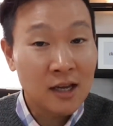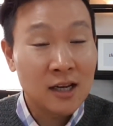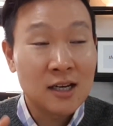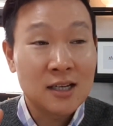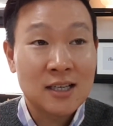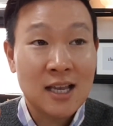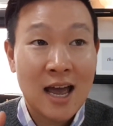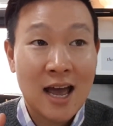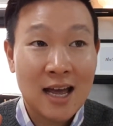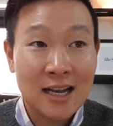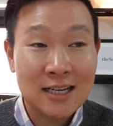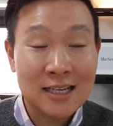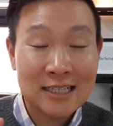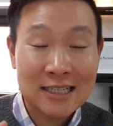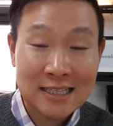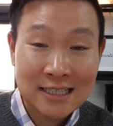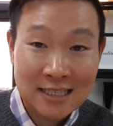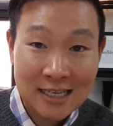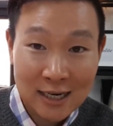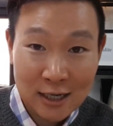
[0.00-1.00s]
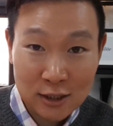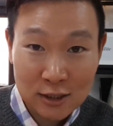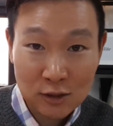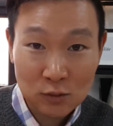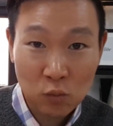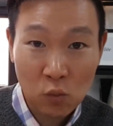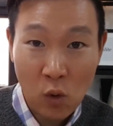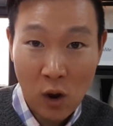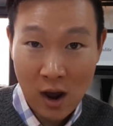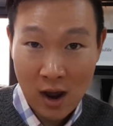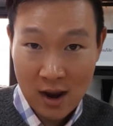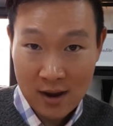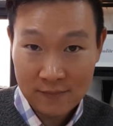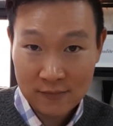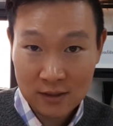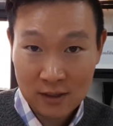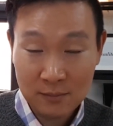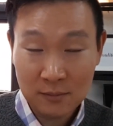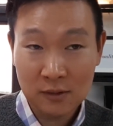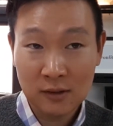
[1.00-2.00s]
He's had 6
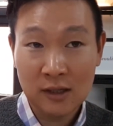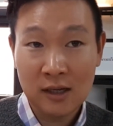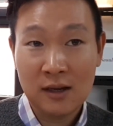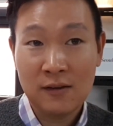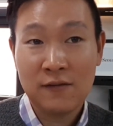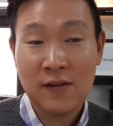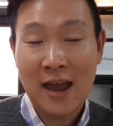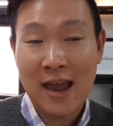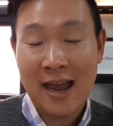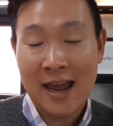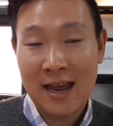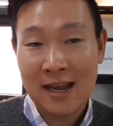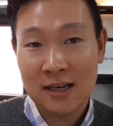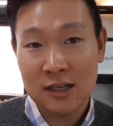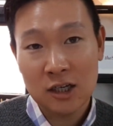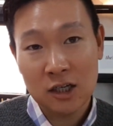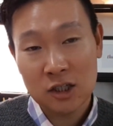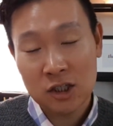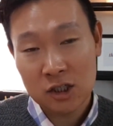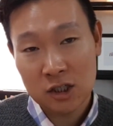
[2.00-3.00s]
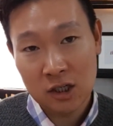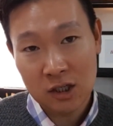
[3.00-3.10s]
wives, I believe, and